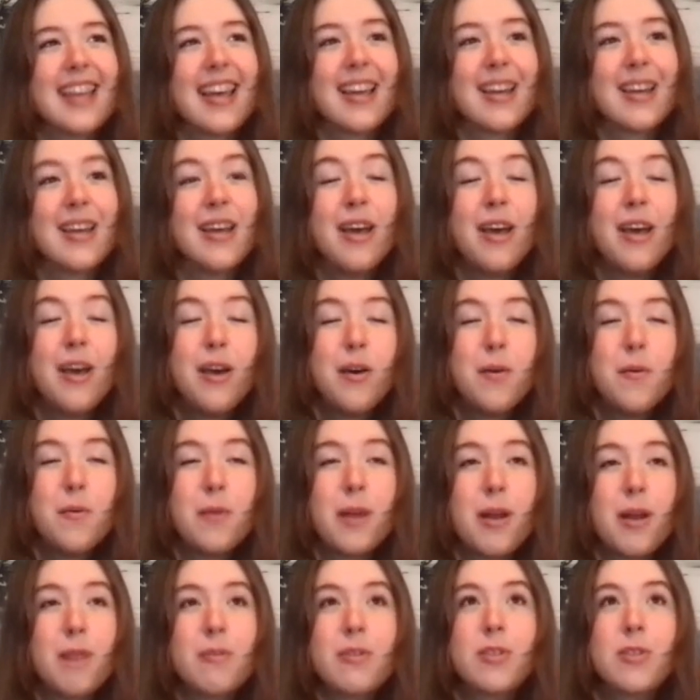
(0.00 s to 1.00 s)
then
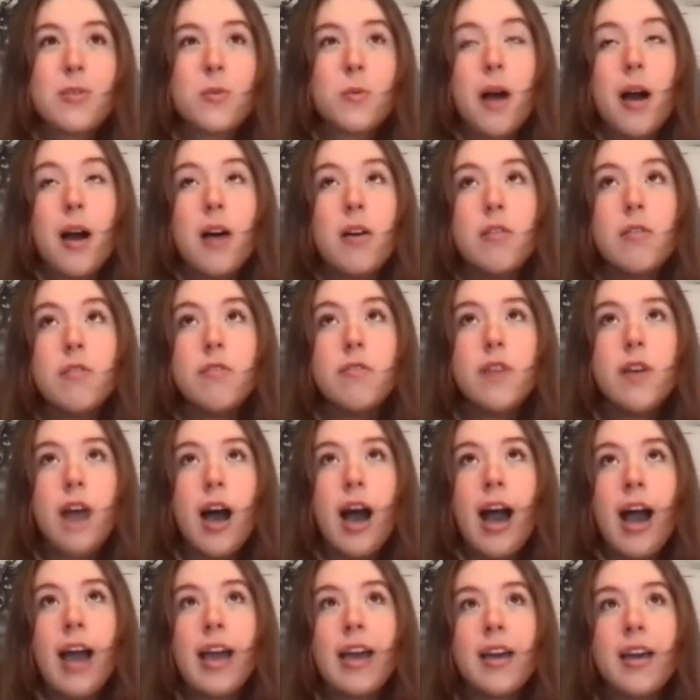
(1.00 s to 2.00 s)
when I was 12,
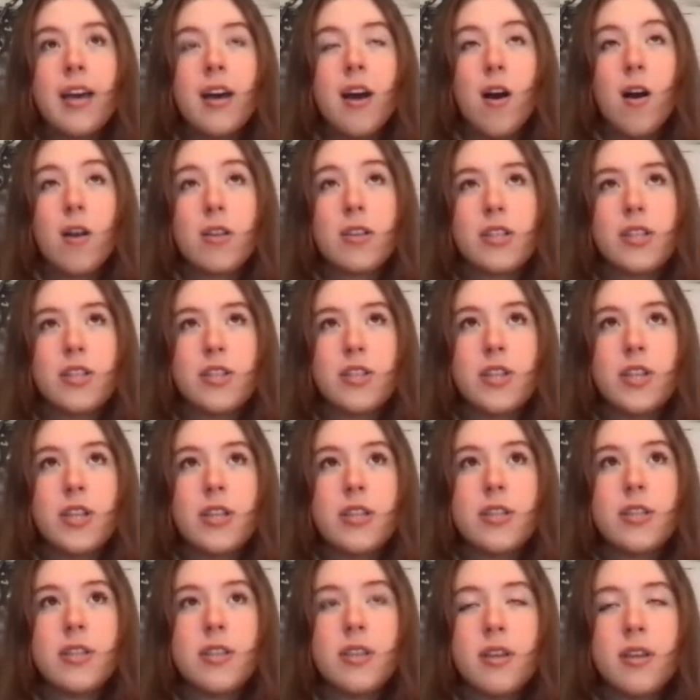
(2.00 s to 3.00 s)
I
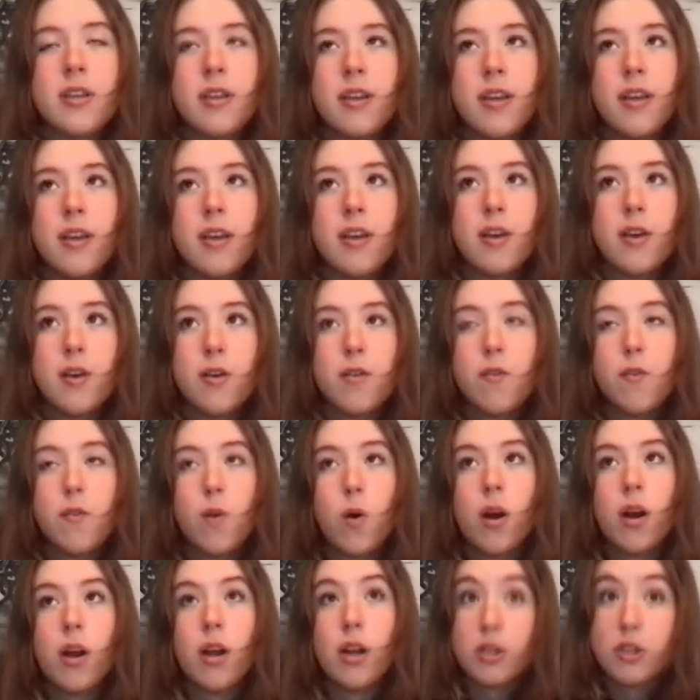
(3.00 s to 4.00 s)
auditioned
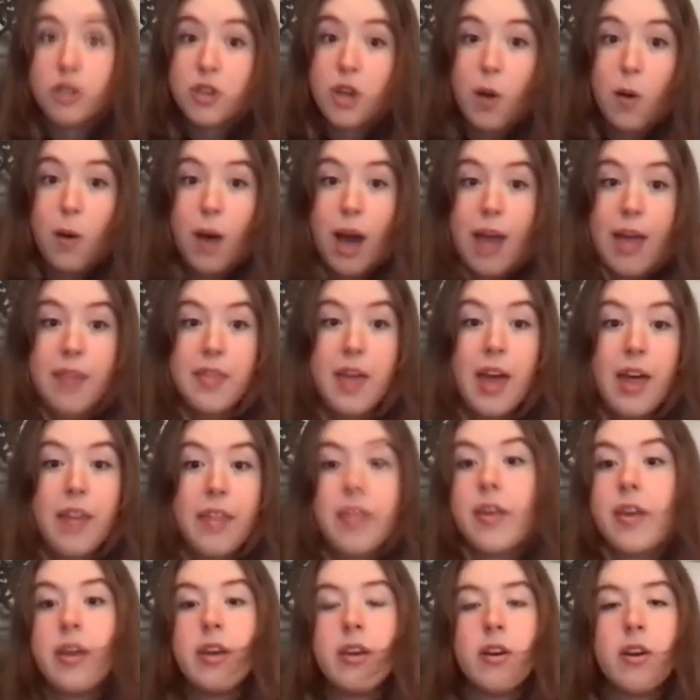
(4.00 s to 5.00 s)
for a show at
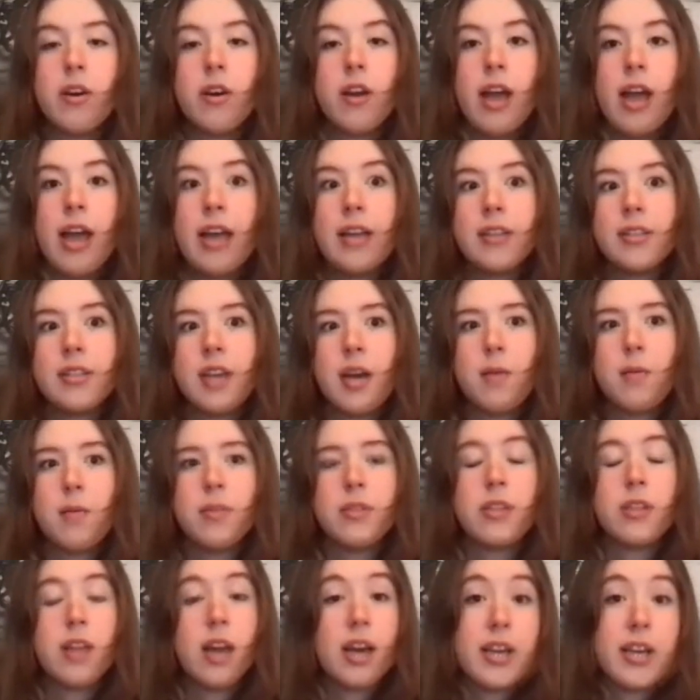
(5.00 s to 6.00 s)
that theater, and I
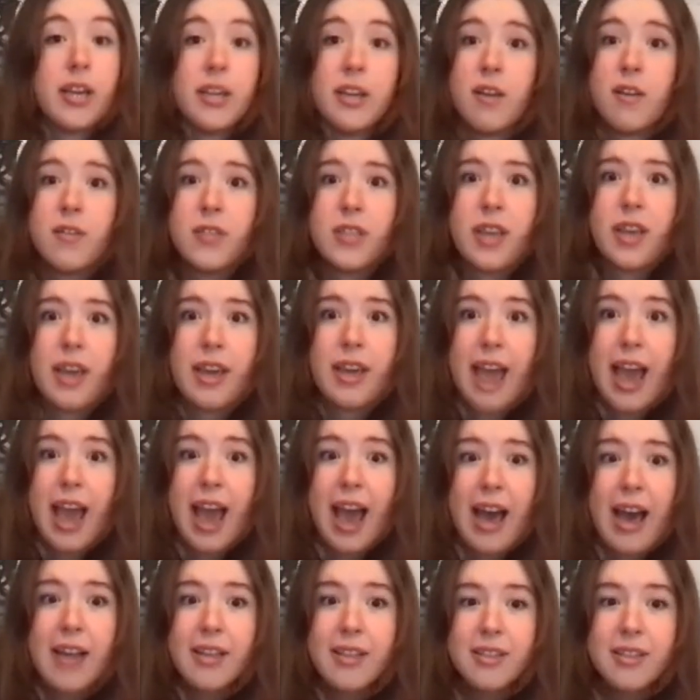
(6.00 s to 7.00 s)
was lucky enough to get
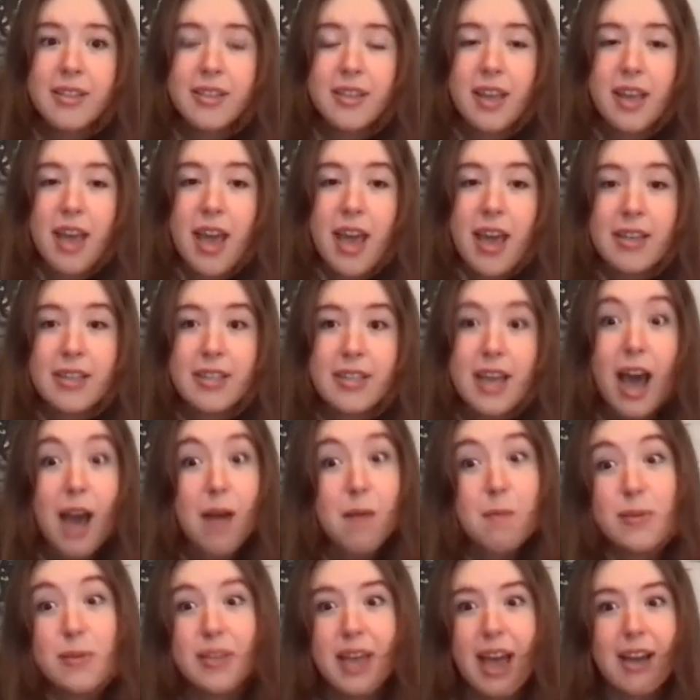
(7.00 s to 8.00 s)
cast. And
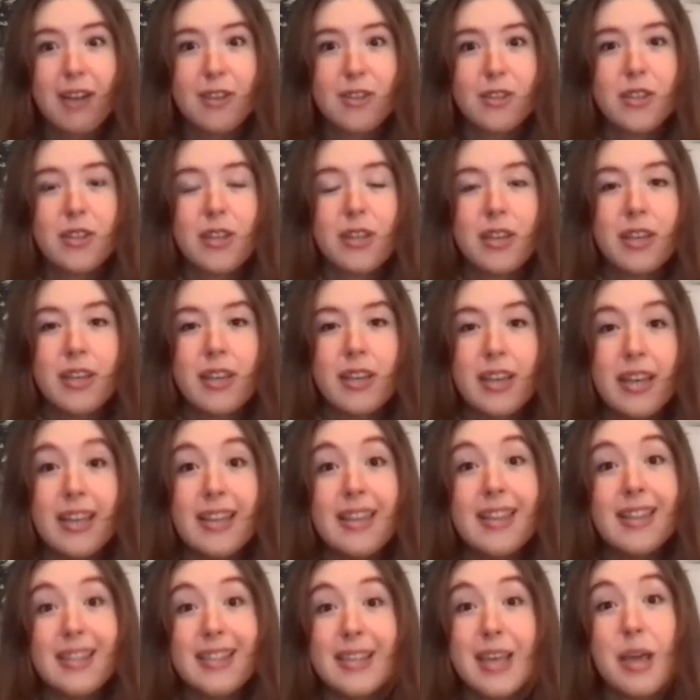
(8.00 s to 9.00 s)
I was actually
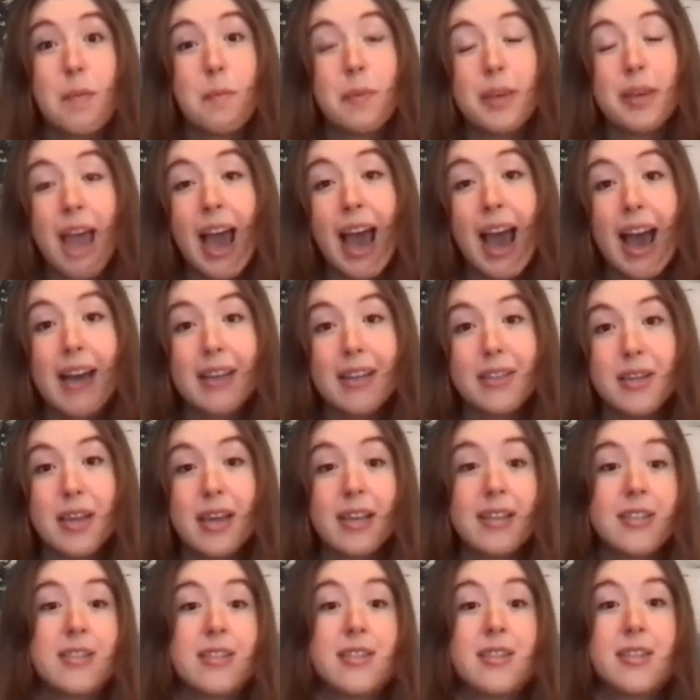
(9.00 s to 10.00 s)
in the same cast
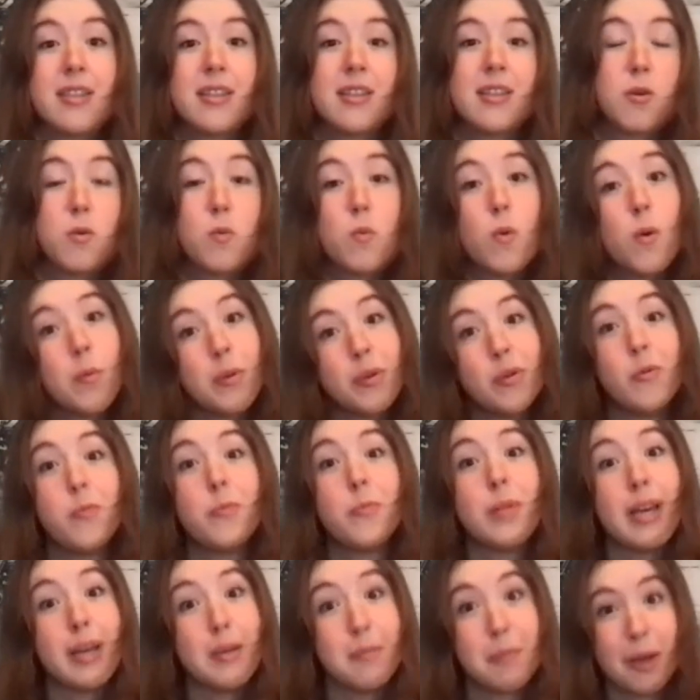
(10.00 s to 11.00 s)
as the woman who
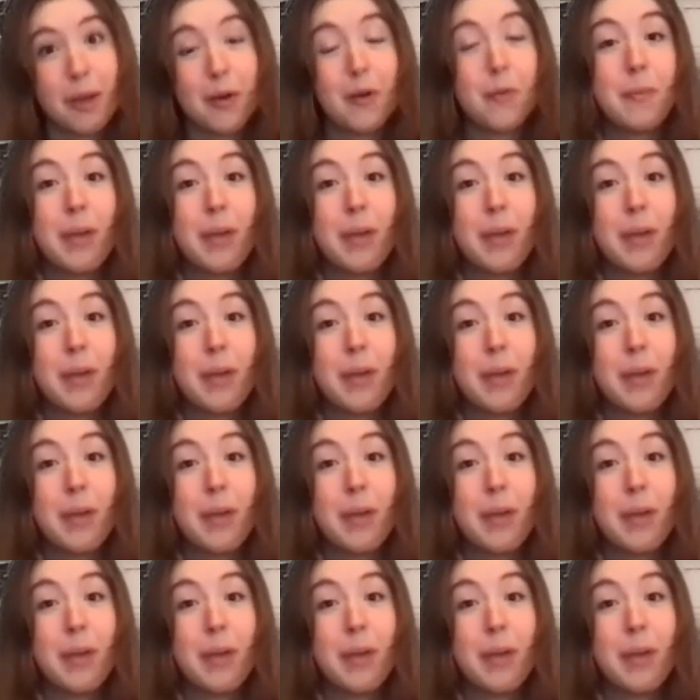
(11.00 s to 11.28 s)
played Peter